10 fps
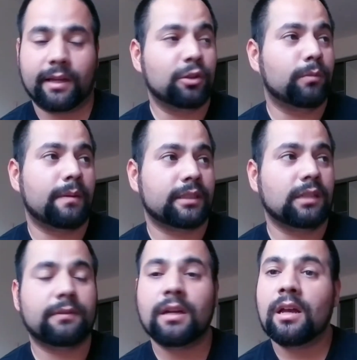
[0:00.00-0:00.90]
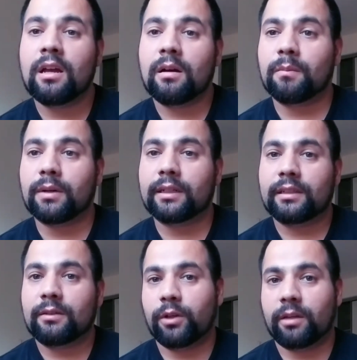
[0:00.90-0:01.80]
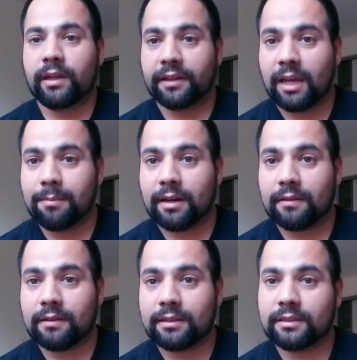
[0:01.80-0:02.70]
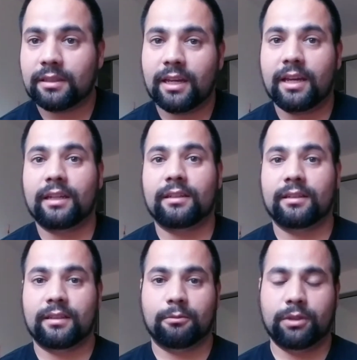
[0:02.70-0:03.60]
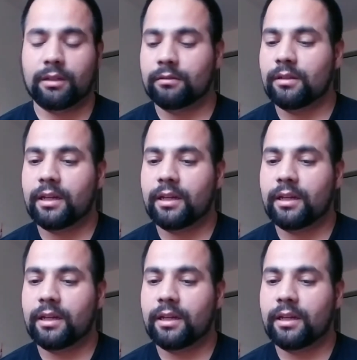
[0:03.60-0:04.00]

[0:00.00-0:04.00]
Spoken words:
I could do it by myself, but we can make a game out of this. And we did.